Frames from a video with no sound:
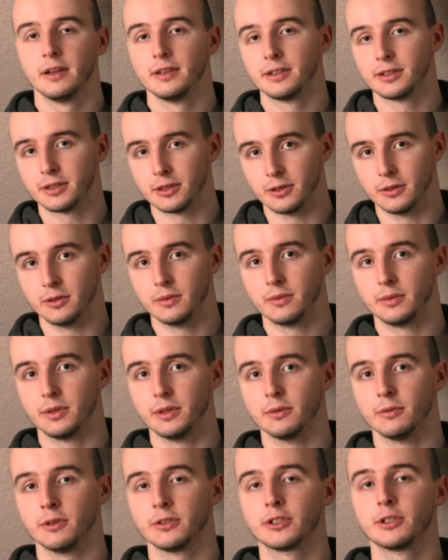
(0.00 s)
So
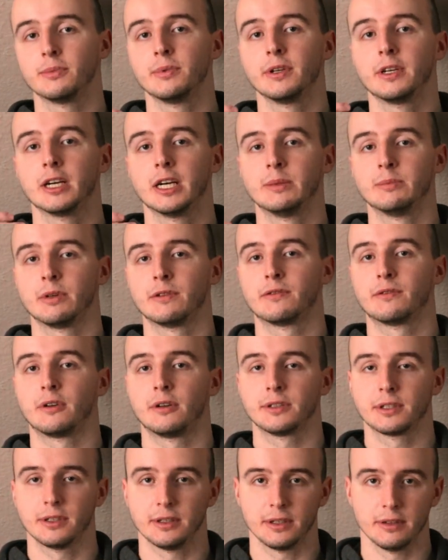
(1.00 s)
you want to become a
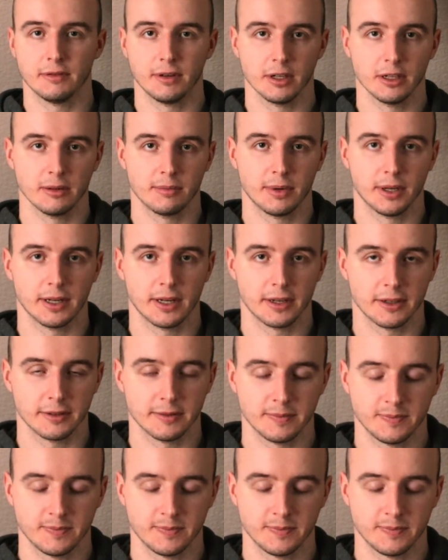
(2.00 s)
front-end developer now.